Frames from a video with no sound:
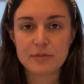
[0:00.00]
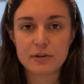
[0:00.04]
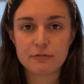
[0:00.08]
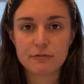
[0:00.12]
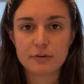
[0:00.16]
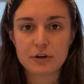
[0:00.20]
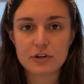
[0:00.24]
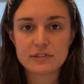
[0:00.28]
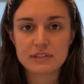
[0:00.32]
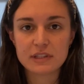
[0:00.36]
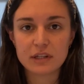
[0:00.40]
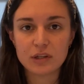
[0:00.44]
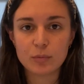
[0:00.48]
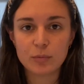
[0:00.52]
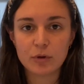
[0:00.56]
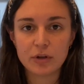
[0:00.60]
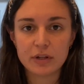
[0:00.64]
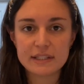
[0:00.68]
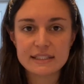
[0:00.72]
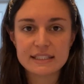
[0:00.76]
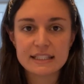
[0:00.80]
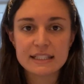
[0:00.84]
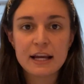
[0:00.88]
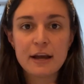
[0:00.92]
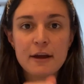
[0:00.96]
The first syllable
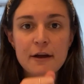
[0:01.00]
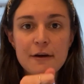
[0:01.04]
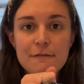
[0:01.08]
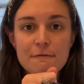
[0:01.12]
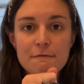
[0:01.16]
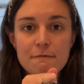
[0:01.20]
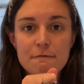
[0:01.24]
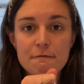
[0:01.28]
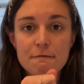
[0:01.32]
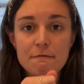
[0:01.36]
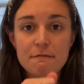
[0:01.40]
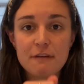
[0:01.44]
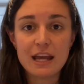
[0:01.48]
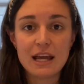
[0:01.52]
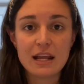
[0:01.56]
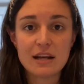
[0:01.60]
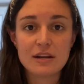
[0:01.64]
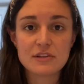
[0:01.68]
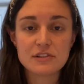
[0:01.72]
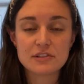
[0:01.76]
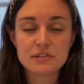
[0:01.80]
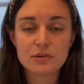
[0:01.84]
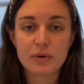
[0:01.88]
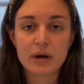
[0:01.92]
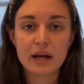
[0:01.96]
is
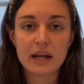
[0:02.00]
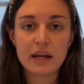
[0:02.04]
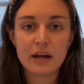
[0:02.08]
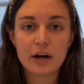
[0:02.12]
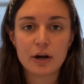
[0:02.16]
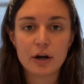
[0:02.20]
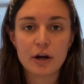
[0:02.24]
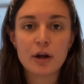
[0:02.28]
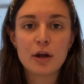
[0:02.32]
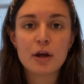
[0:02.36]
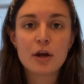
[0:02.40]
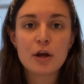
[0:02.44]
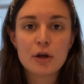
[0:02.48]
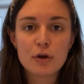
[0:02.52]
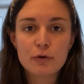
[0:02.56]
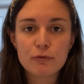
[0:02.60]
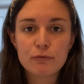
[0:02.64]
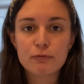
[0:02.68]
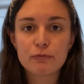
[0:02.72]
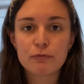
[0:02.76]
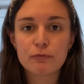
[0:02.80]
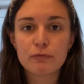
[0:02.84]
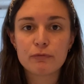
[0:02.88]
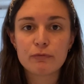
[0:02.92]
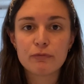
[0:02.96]
fin, so I hear
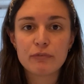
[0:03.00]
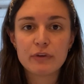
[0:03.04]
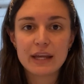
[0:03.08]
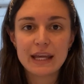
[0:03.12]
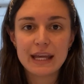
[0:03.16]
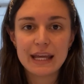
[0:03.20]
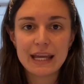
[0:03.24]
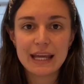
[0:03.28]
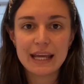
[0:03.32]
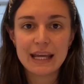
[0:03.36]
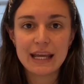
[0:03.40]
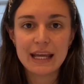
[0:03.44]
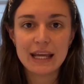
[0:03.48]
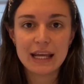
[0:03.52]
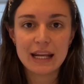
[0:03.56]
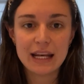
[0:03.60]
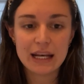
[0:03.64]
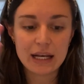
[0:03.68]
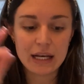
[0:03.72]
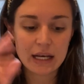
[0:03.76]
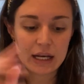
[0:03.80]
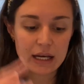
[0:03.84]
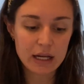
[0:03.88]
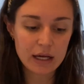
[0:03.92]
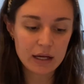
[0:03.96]

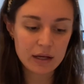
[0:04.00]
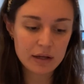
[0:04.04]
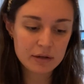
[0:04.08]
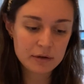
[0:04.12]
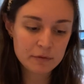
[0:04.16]
in.